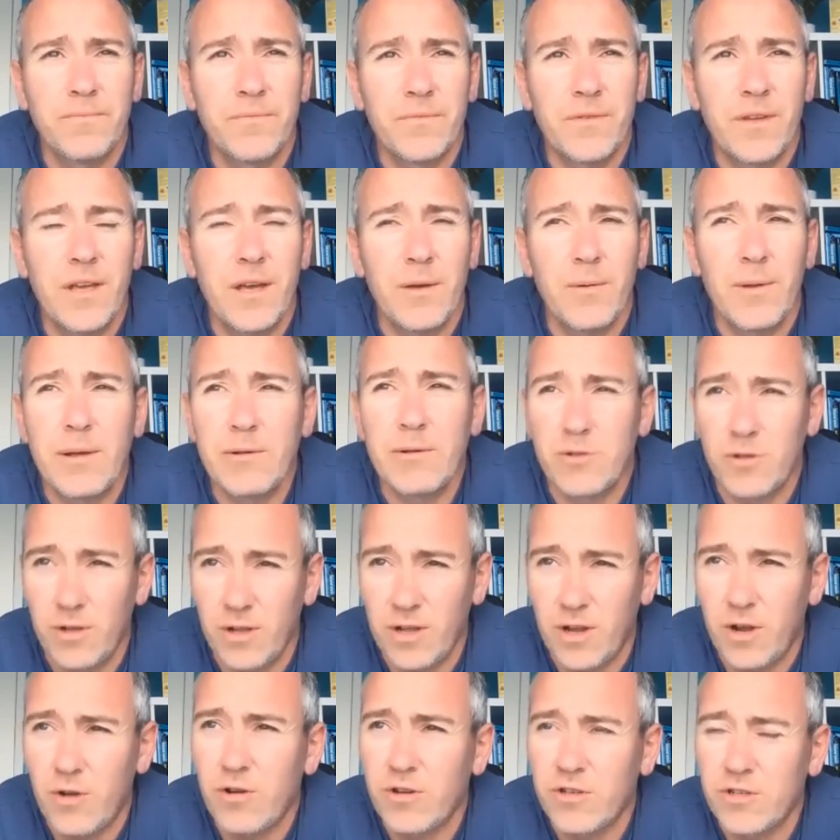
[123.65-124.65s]
Uh, well, that was
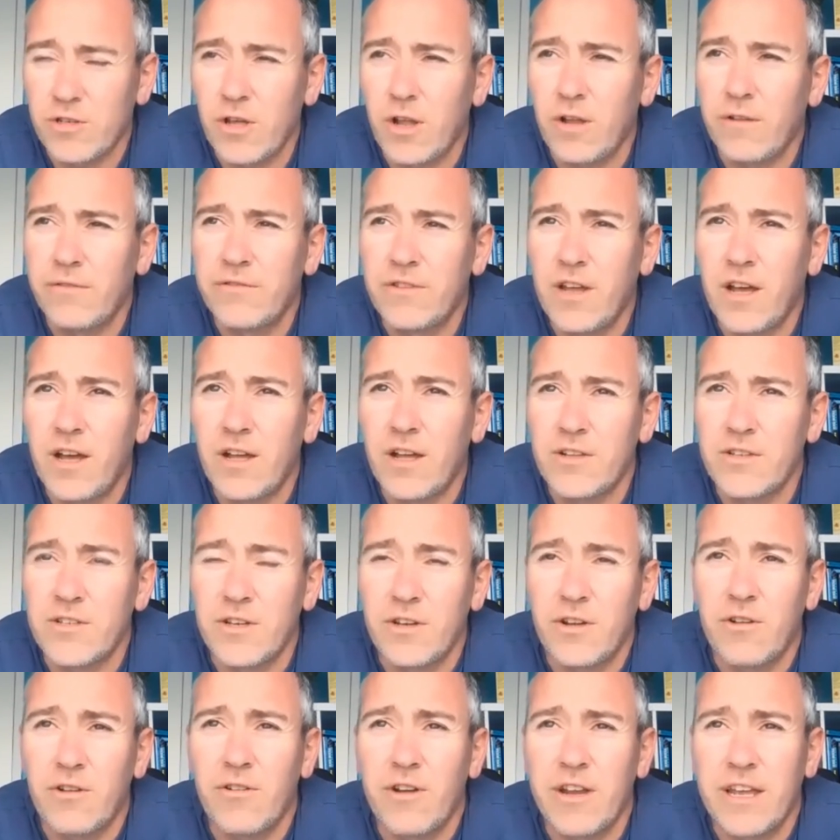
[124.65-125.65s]
across golf, darts,
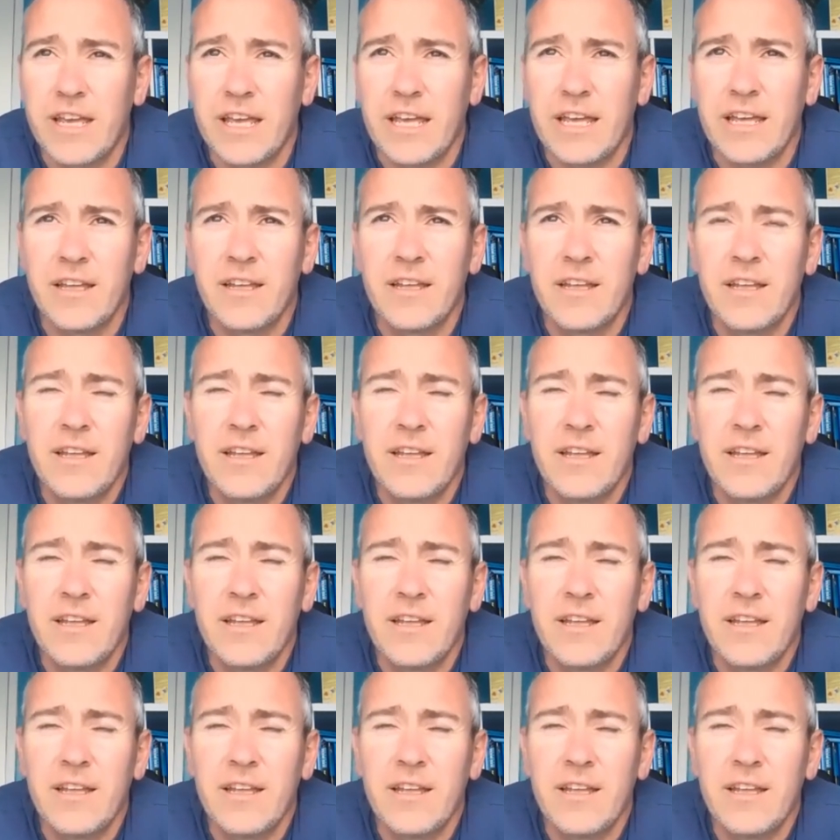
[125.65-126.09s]
and cricket.